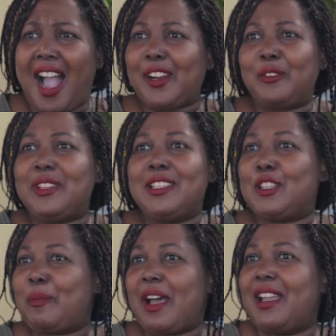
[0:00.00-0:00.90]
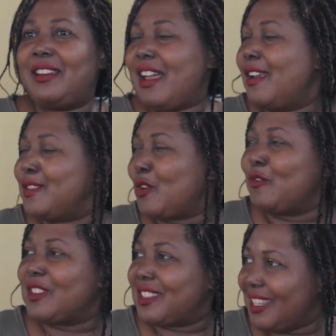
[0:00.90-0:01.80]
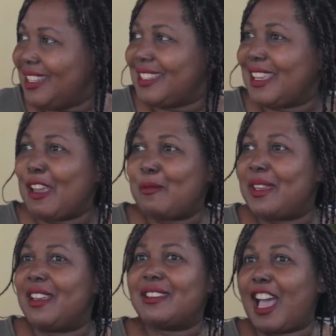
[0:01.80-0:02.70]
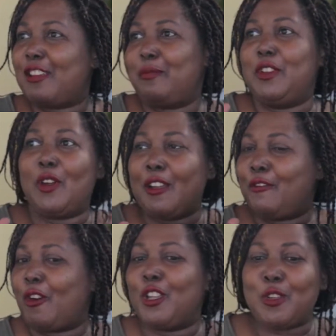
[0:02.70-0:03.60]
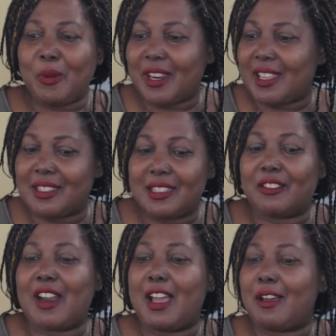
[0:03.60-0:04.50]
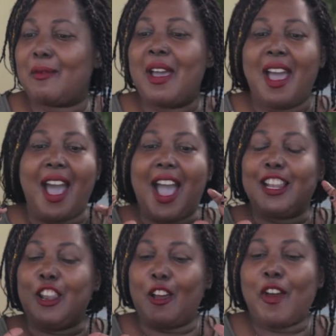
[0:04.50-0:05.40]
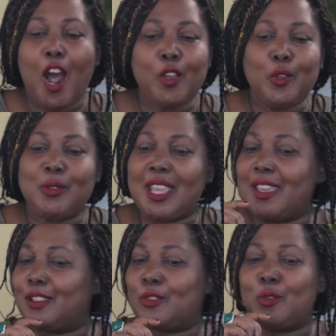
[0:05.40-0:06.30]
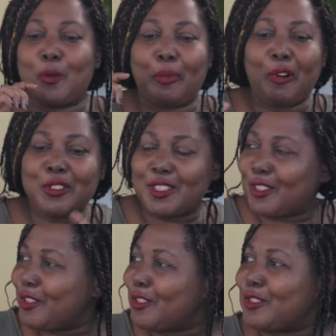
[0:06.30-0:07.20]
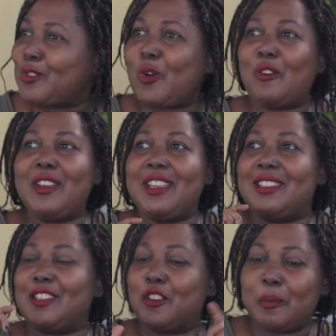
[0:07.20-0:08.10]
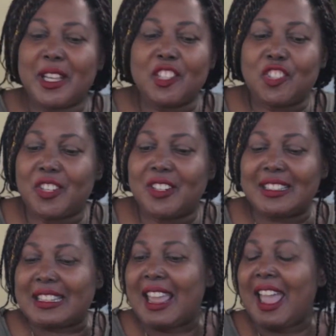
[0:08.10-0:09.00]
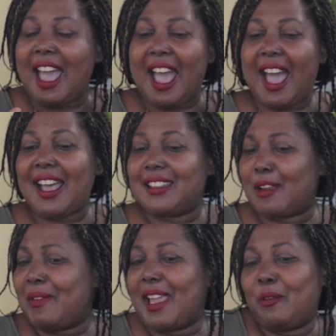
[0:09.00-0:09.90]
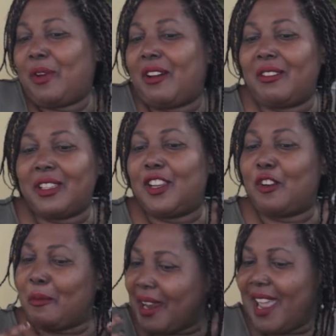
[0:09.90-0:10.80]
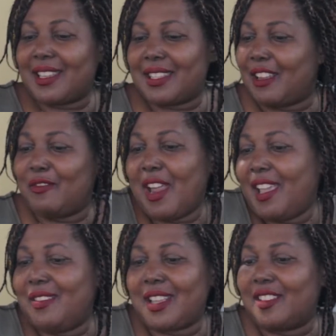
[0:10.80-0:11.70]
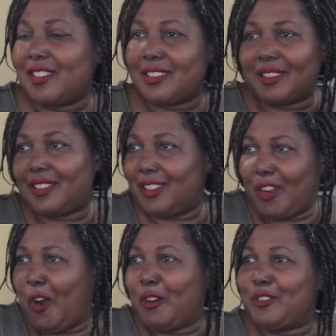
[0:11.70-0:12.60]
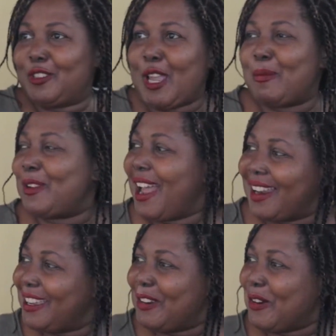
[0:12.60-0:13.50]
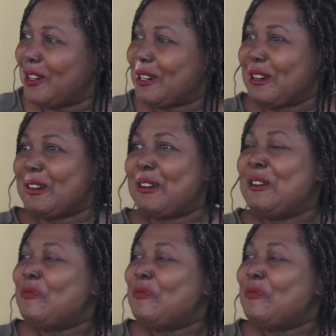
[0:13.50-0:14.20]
I don't need to buy knives overseas again, because I follow you on Instagram. I love how you take us through the process on your stories and your pictures. And I'm like, well, my next set of knives, I just gonna call Jabulani and order.